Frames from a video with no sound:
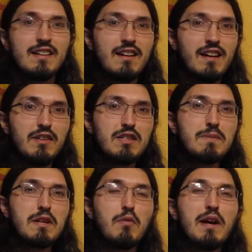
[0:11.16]
I know it's
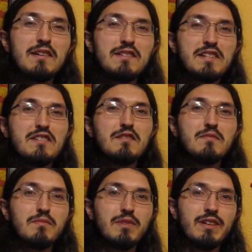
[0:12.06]
been a wild
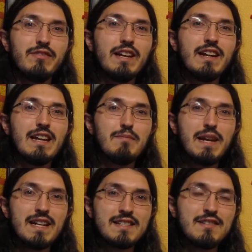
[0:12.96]
year, but we got to get
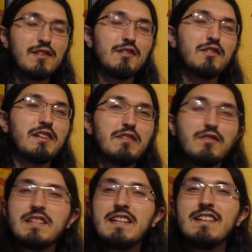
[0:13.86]
back to our learning
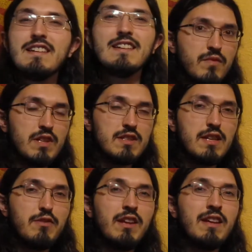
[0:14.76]
routine so
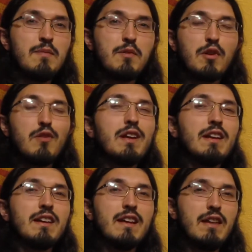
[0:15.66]
that we can keep
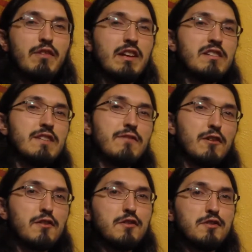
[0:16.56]
growing and we can achieve
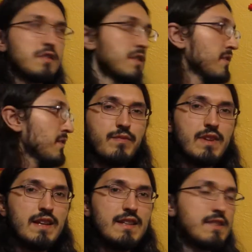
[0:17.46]
our goals.
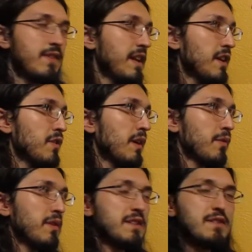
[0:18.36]
In this video, I'm
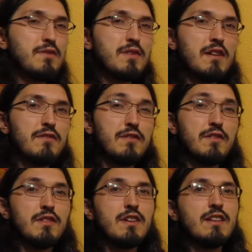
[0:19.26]
going to
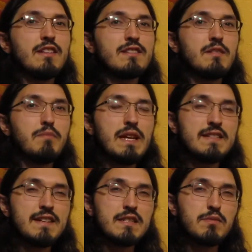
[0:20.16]
cover some
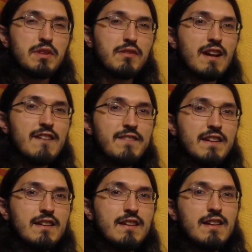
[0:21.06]
basics with graphing,